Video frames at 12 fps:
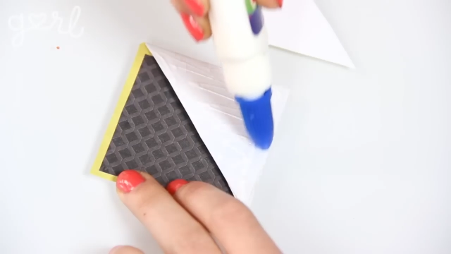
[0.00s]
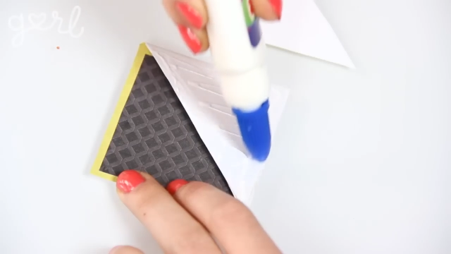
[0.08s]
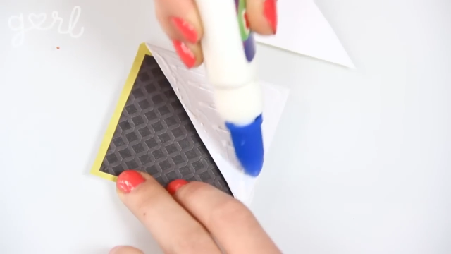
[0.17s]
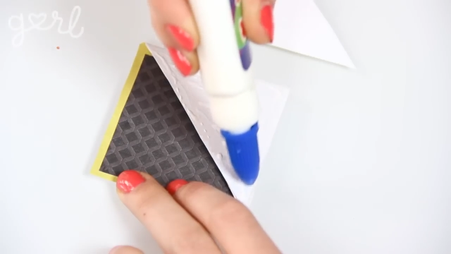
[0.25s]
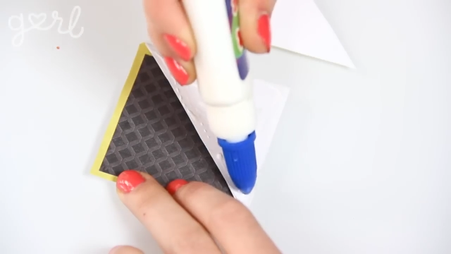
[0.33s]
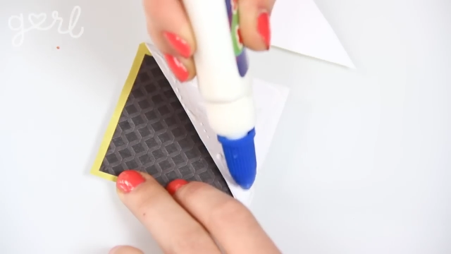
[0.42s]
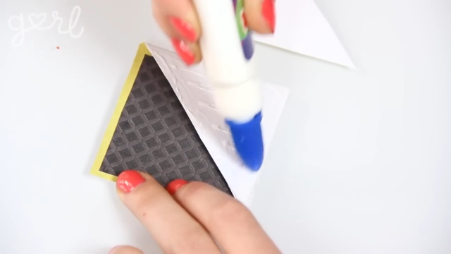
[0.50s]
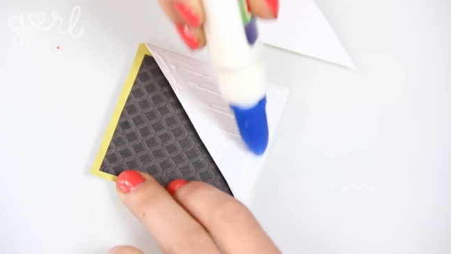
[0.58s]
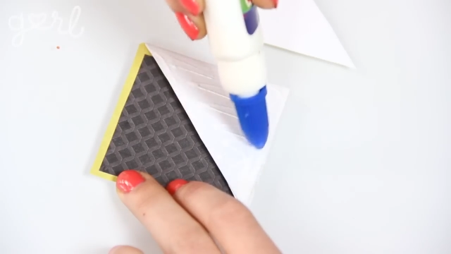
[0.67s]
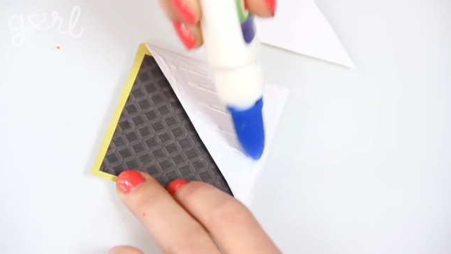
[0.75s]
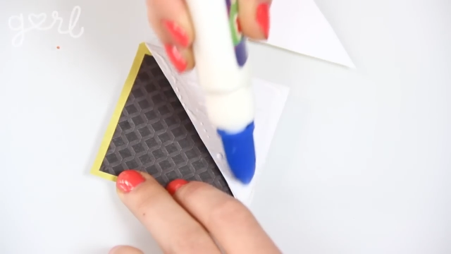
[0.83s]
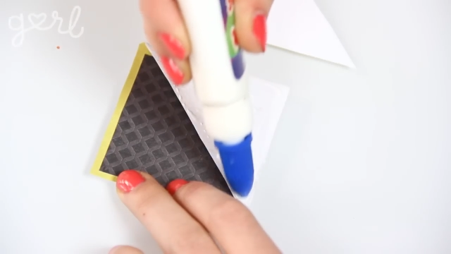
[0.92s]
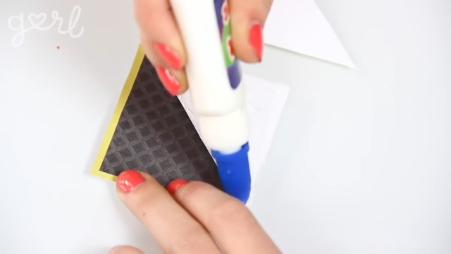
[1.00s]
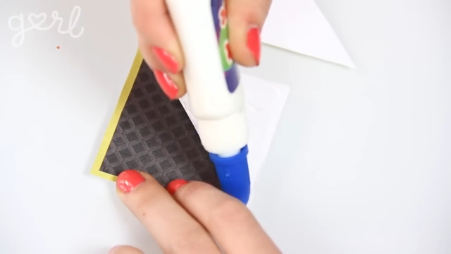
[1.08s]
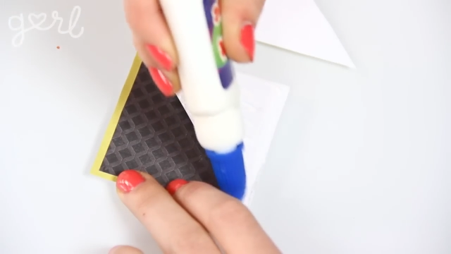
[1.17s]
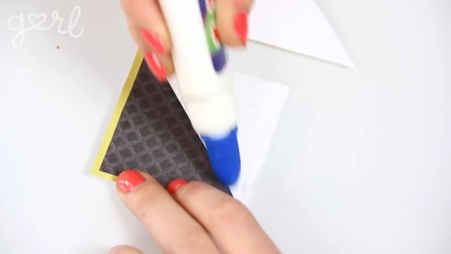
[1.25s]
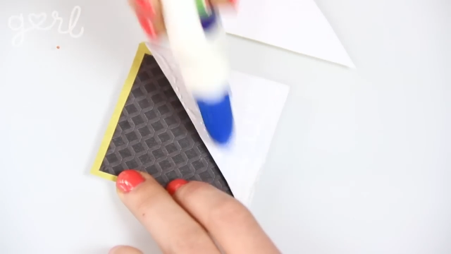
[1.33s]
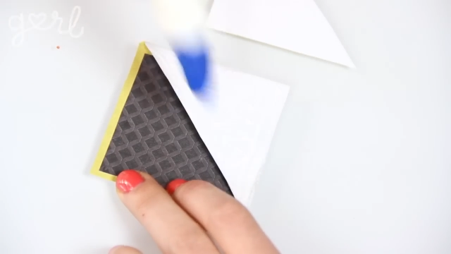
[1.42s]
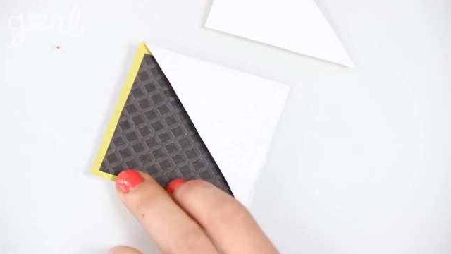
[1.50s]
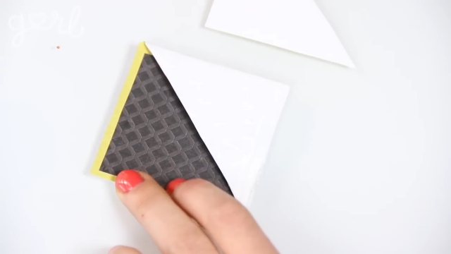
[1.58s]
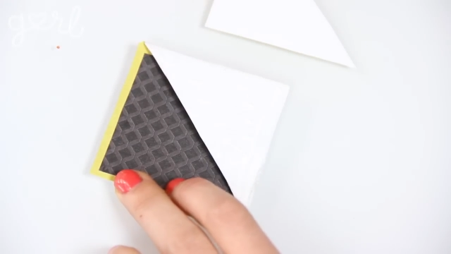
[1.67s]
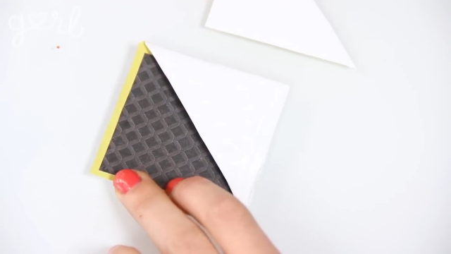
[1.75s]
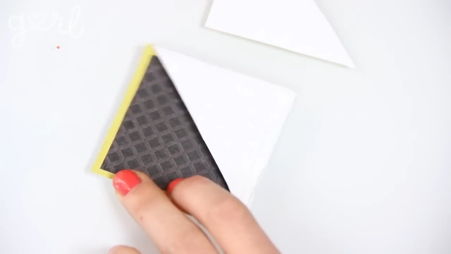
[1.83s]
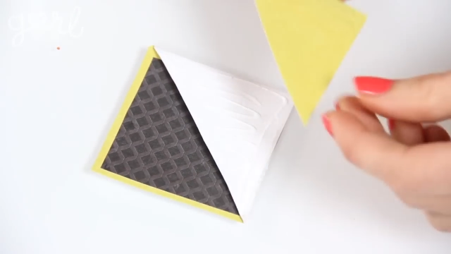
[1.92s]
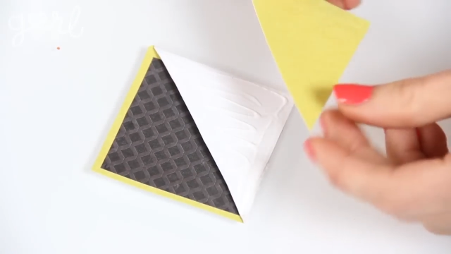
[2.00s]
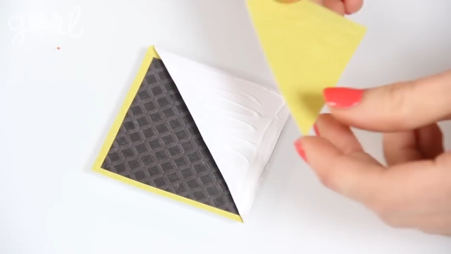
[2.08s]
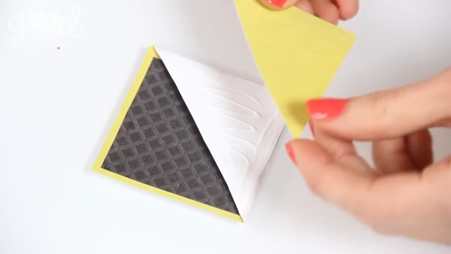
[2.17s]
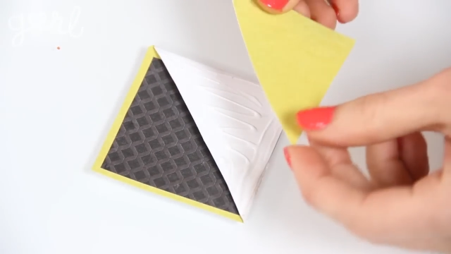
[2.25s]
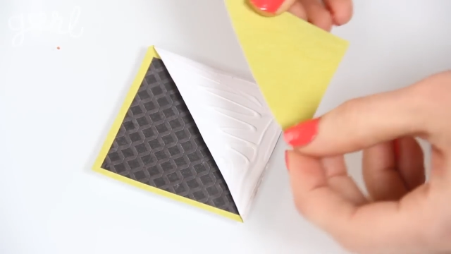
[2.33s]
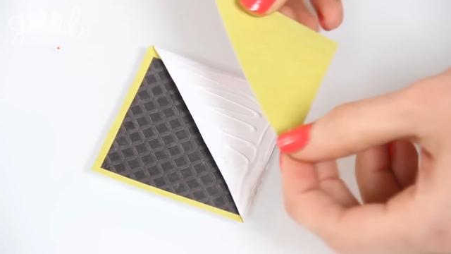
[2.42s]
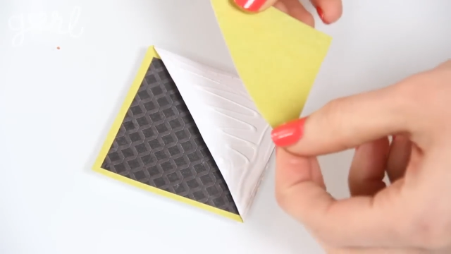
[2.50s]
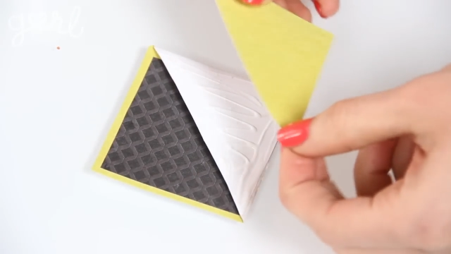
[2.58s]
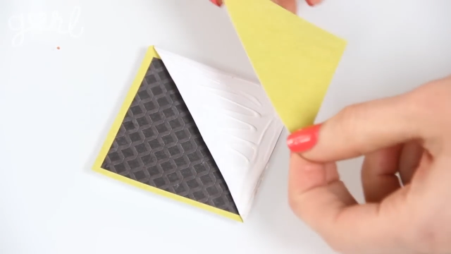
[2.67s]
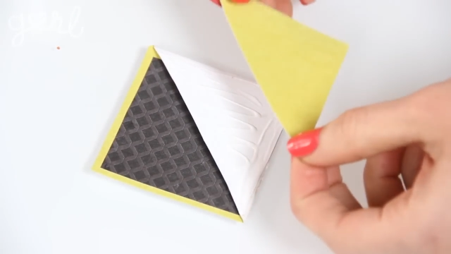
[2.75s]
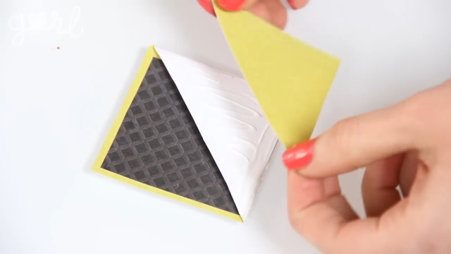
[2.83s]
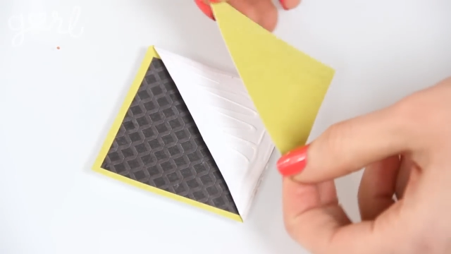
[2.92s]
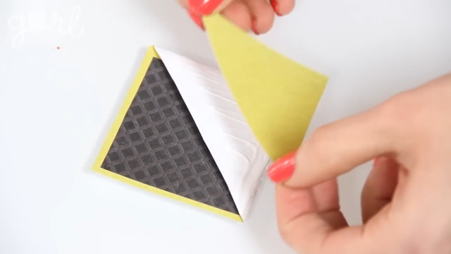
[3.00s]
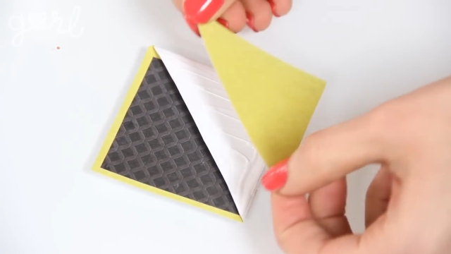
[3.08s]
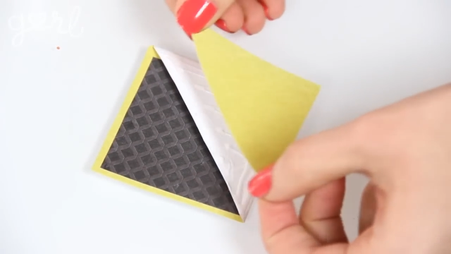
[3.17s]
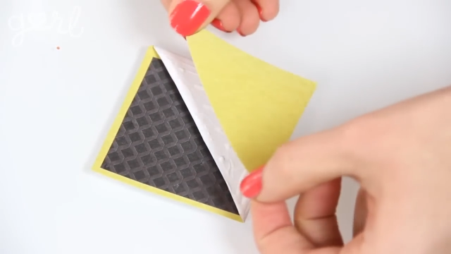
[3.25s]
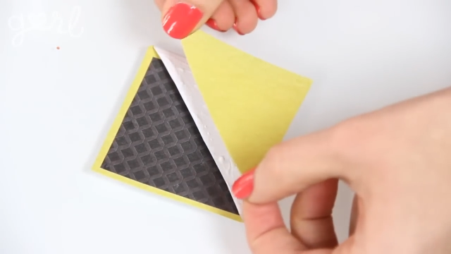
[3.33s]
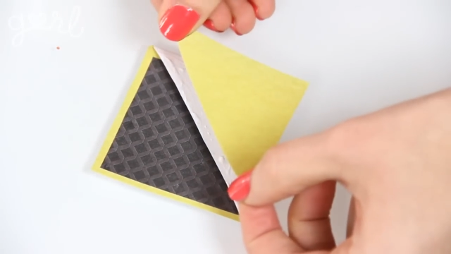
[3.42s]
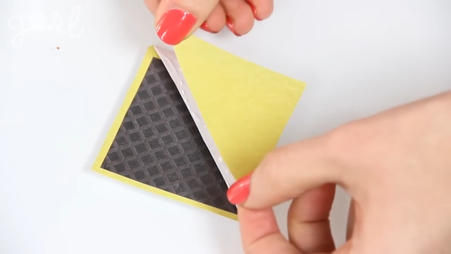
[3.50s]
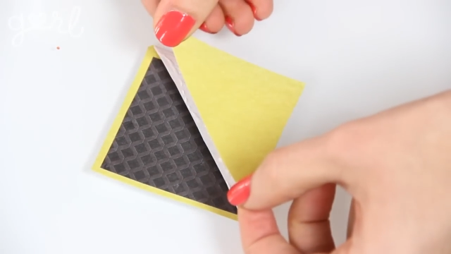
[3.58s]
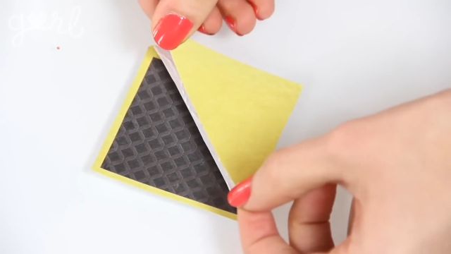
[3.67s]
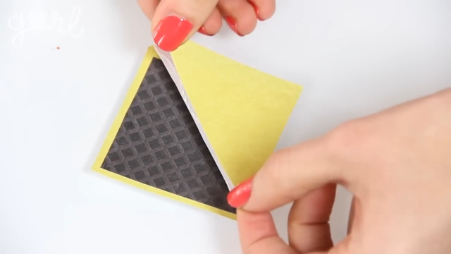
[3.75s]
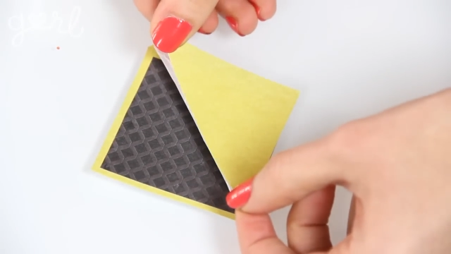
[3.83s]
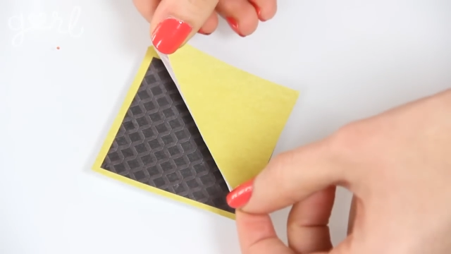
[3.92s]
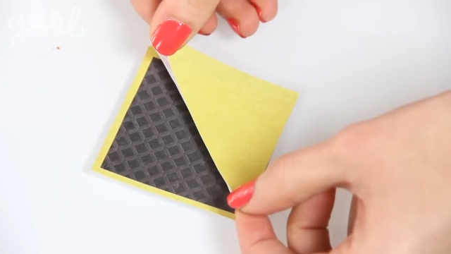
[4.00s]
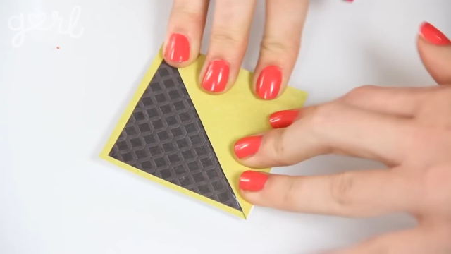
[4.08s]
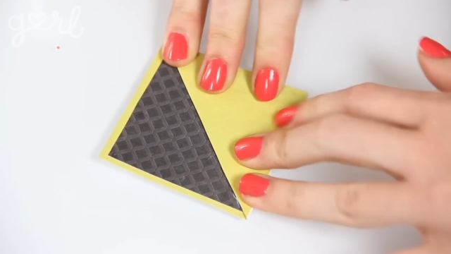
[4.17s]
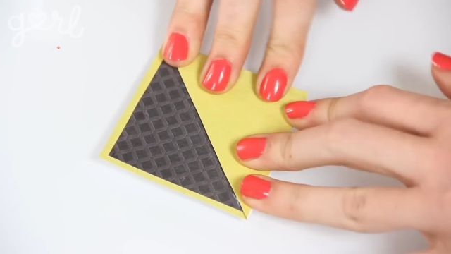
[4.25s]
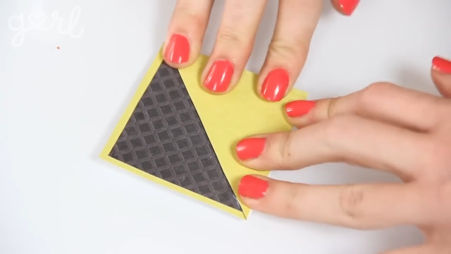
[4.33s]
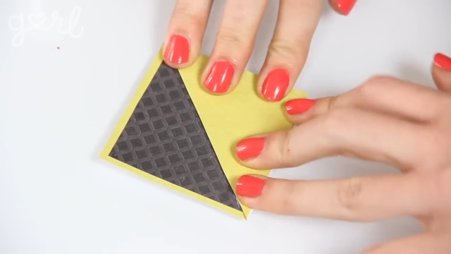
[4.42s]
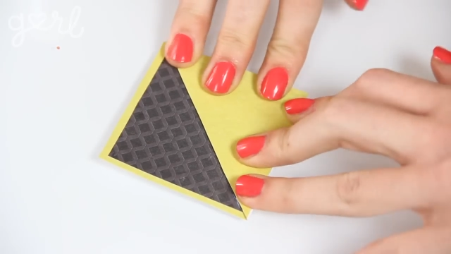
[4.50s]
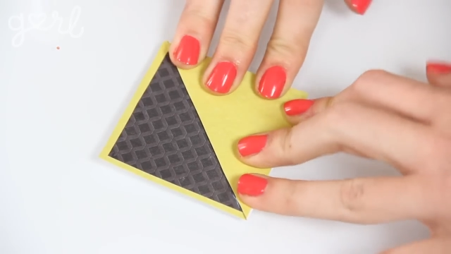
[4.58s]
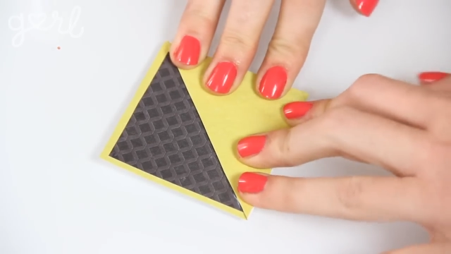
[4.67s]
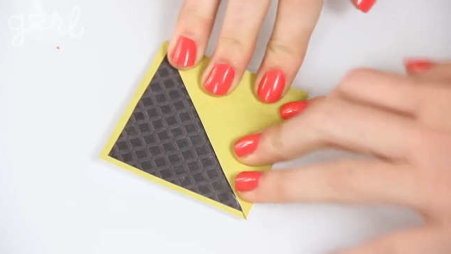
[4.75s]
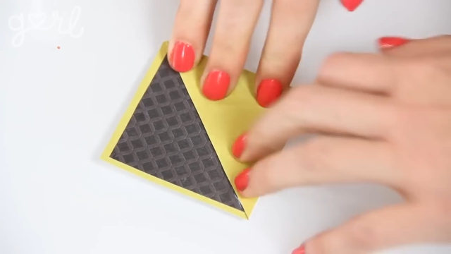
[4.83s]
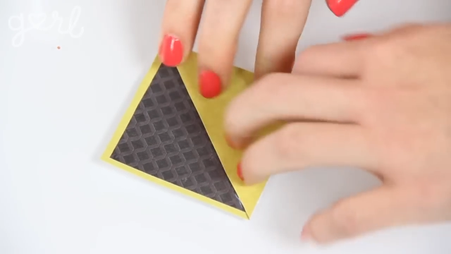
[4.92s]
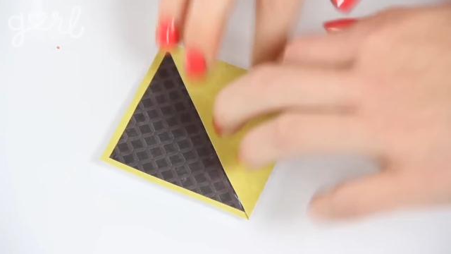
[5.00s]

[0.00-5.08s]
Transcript: [unreadable: no face in view]